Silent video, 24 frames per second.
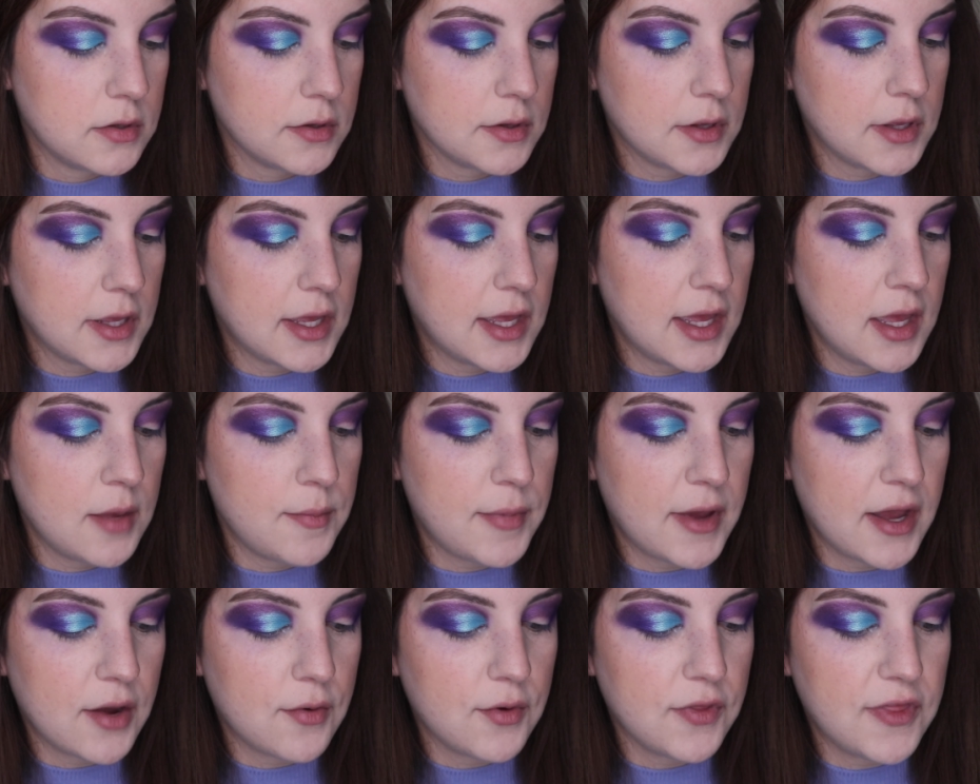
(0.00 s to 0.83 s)
Okay,
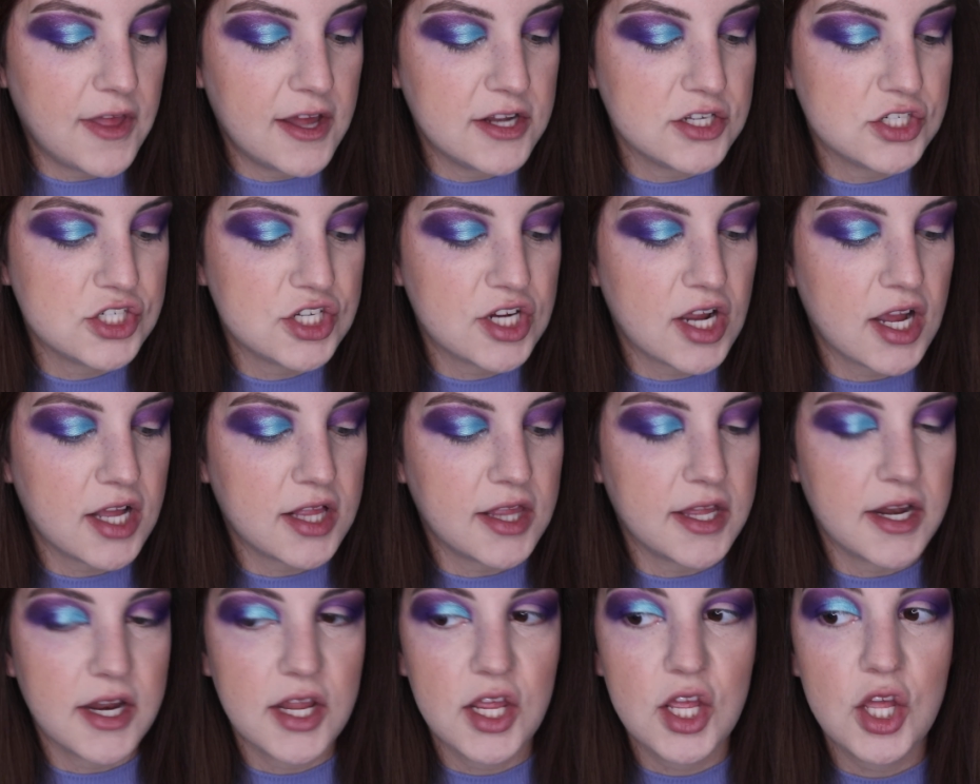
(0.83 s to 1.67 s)
back with that
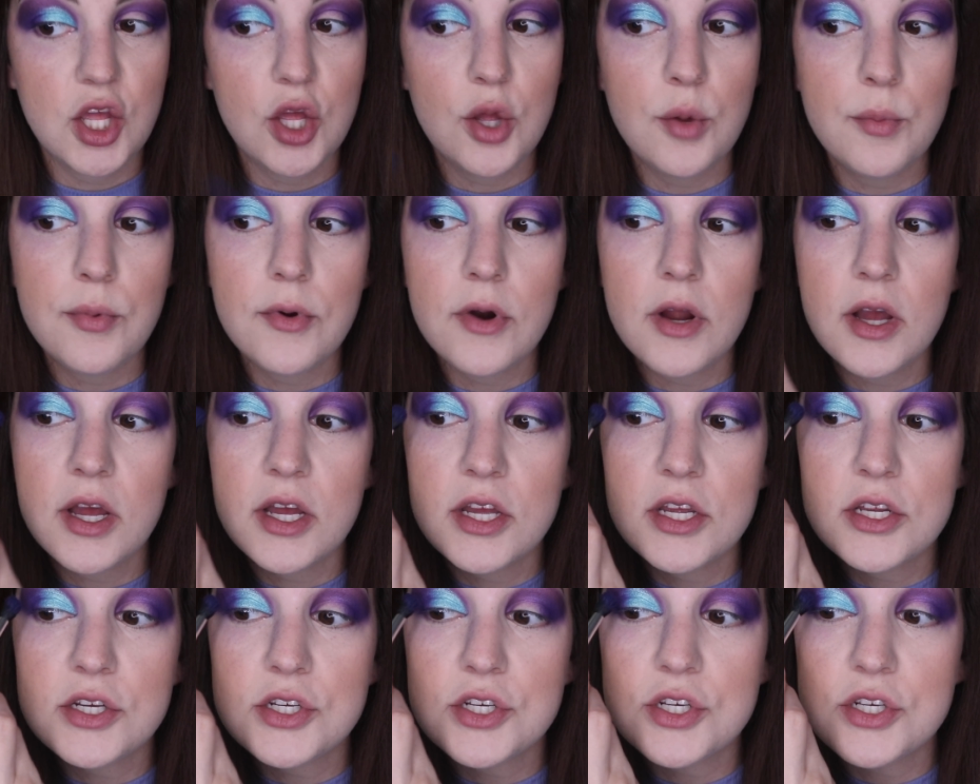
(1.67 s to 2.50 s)
Jaclyn Hill
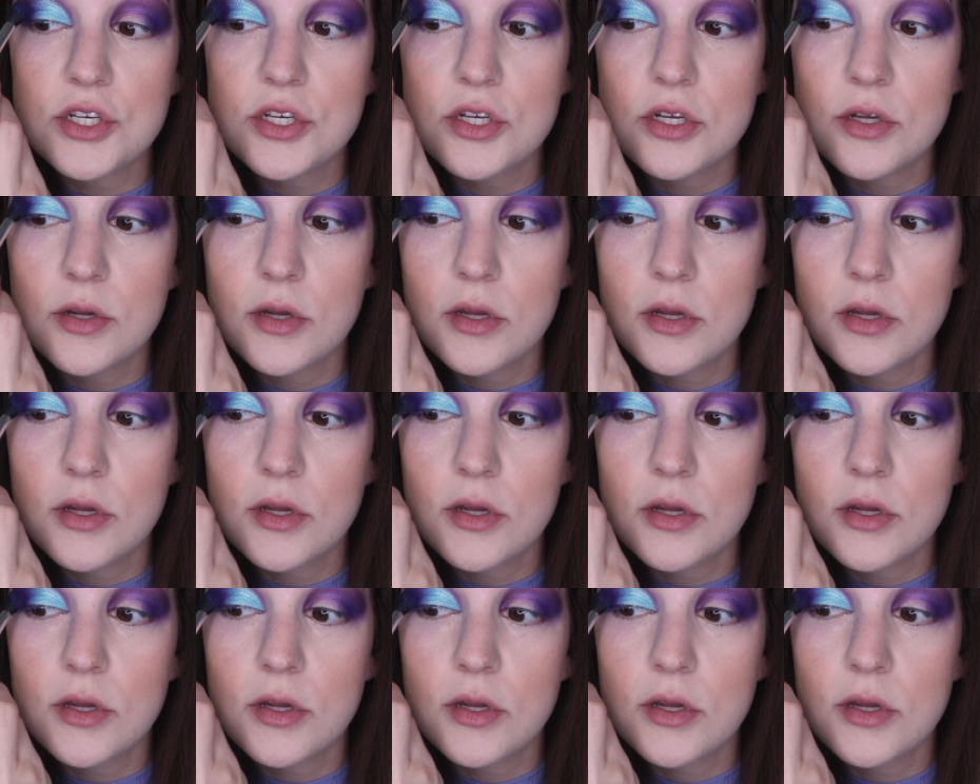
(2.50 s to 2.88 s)
brush.